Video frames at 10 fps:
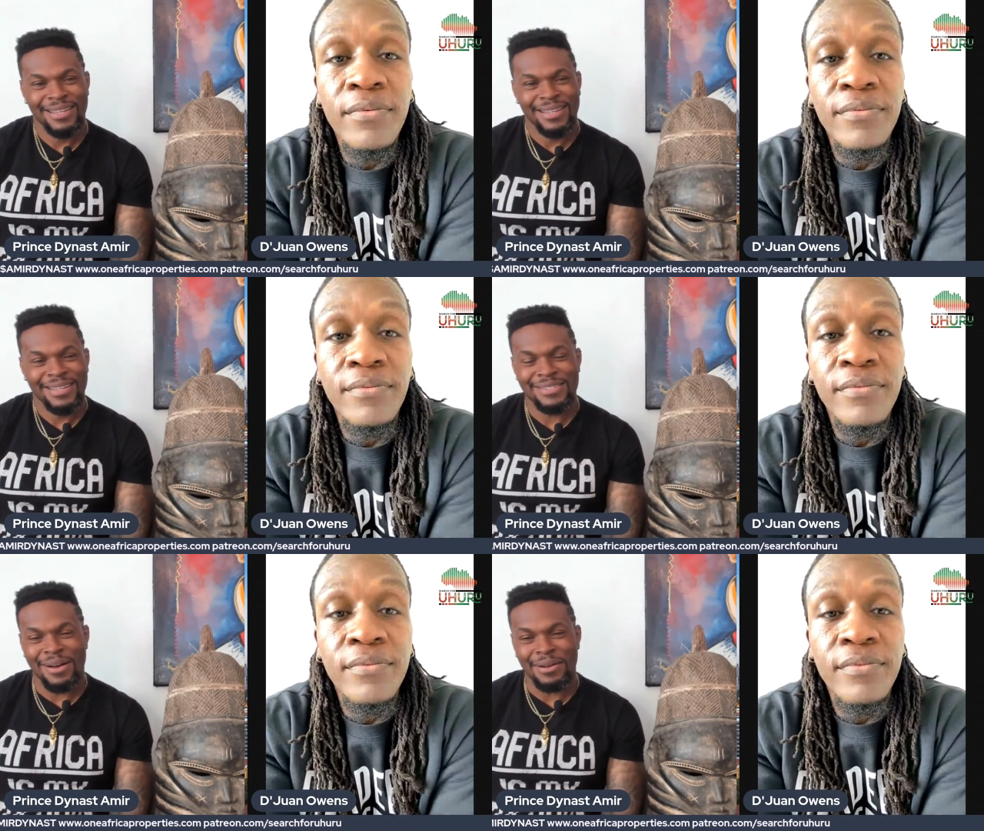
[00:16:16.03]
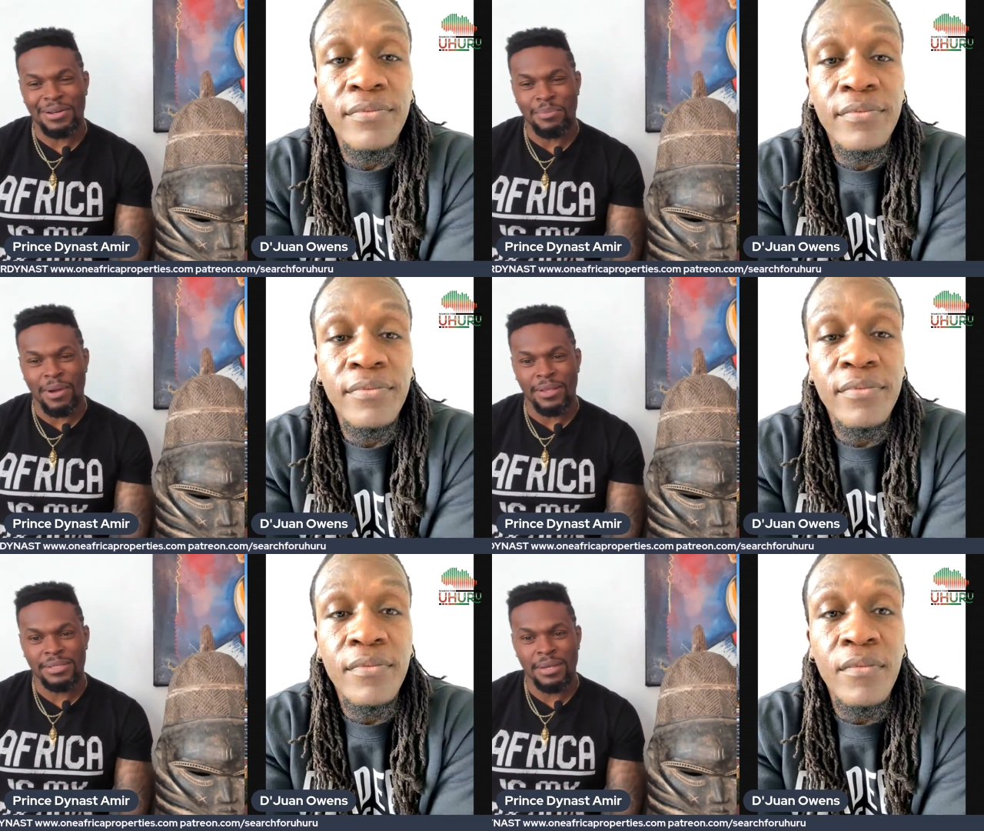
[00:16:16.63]
Speaker 1: It's all good,
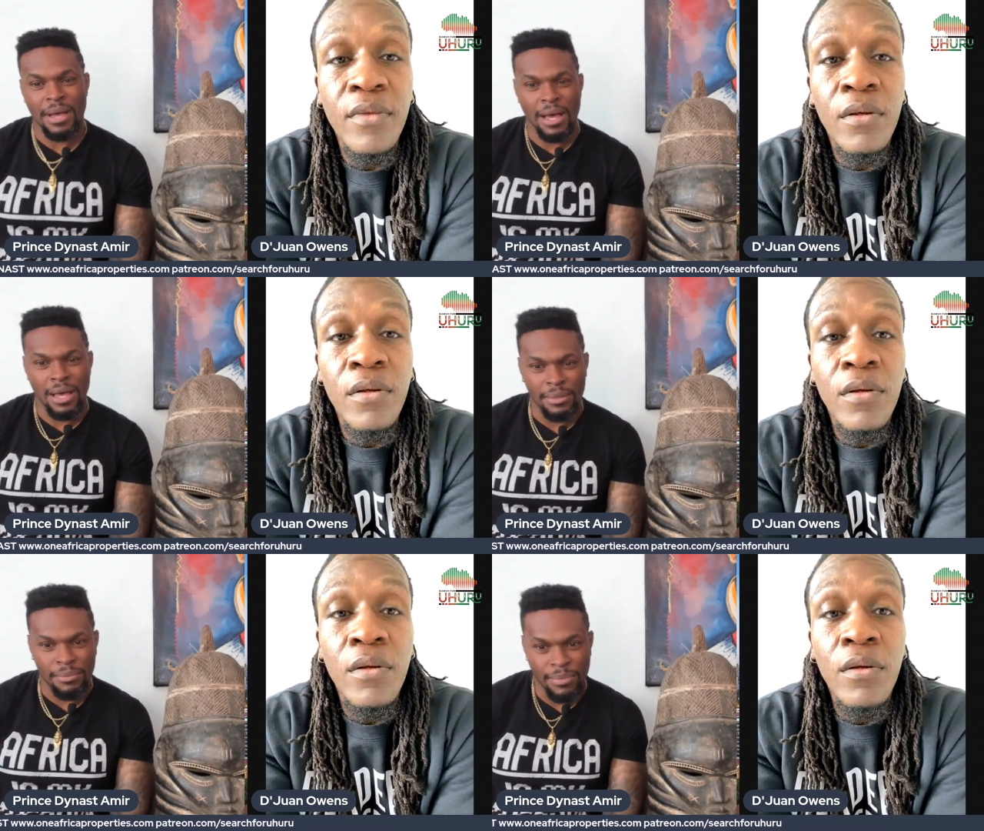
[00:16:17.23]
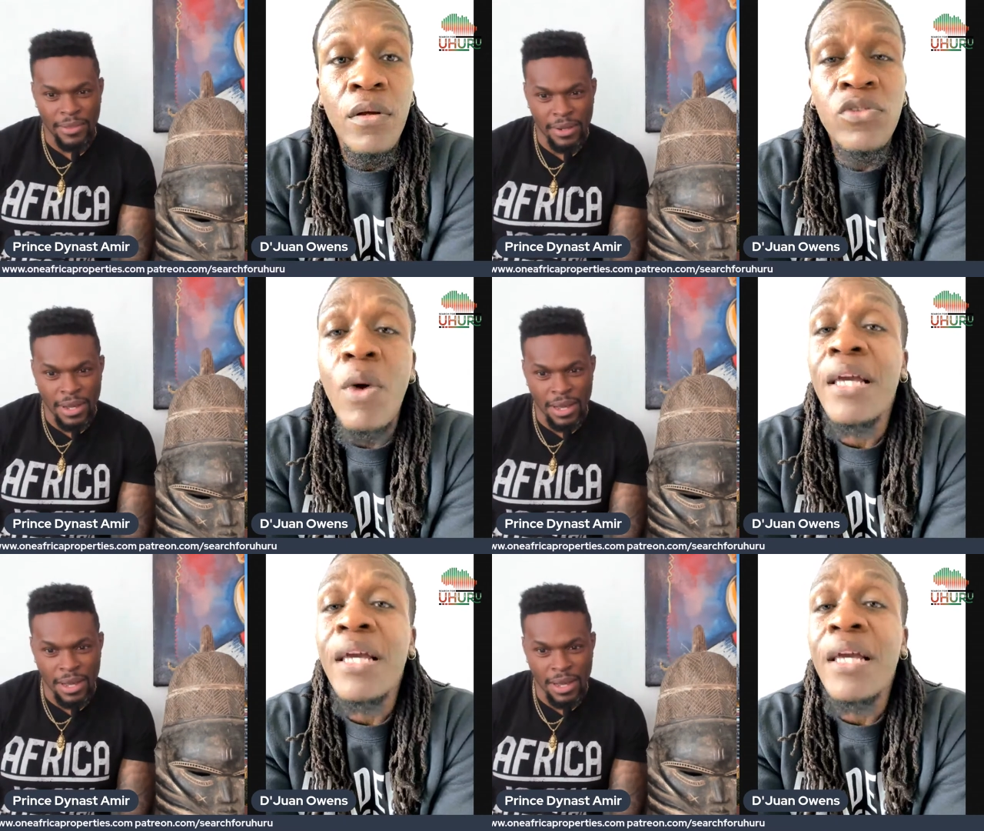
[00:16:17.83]
brother. So, uh, brother, so I uh,